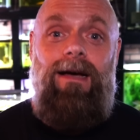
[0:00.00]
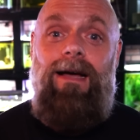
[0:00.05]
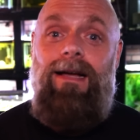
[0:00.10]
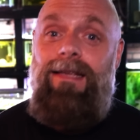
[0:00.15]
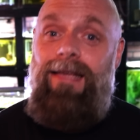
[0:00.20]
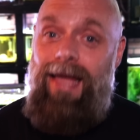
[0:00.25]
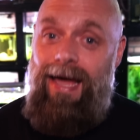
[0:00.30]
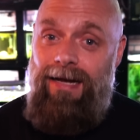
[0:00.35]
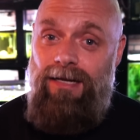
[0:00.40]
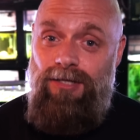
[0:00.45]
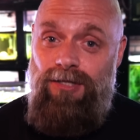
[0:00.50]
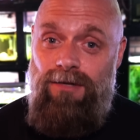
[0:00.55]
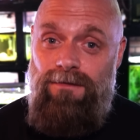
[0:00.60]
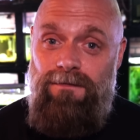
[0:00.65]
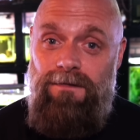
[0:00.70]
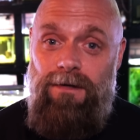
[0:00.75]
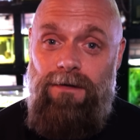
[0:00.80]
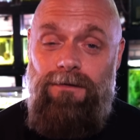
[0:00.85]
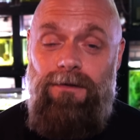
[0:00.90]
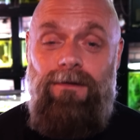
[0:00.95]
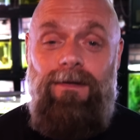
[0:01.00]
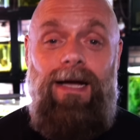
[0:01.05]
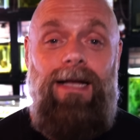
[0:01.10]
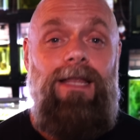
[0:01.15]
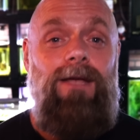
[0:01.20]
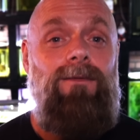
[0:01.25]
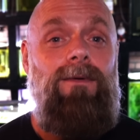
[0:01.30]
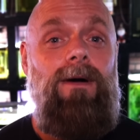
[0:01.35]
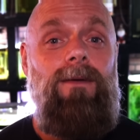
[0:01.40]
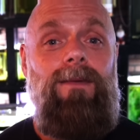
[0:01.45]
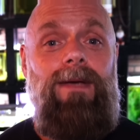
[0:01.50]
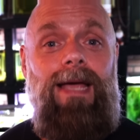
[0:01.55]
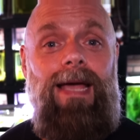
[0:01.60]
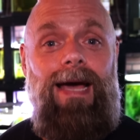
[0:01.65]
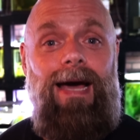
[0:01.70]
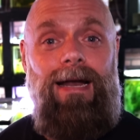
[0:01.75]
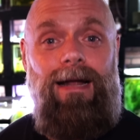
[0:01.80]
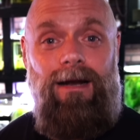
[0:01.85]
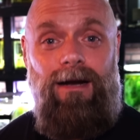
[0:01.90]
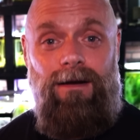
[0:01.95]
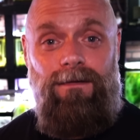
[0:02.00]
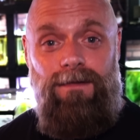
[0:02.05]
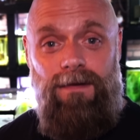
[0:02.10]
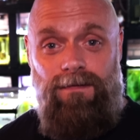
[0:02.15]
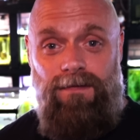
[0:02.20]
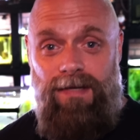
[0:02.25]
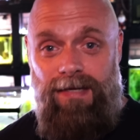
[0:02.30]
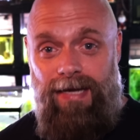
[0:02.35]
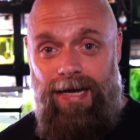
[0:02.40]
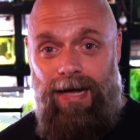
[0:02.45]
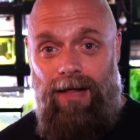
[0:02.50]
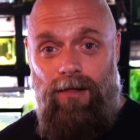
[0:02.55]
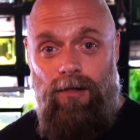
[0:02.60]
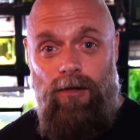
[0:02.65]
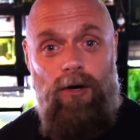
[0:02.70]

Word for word: A canister filter like the one we had on our 50-gallon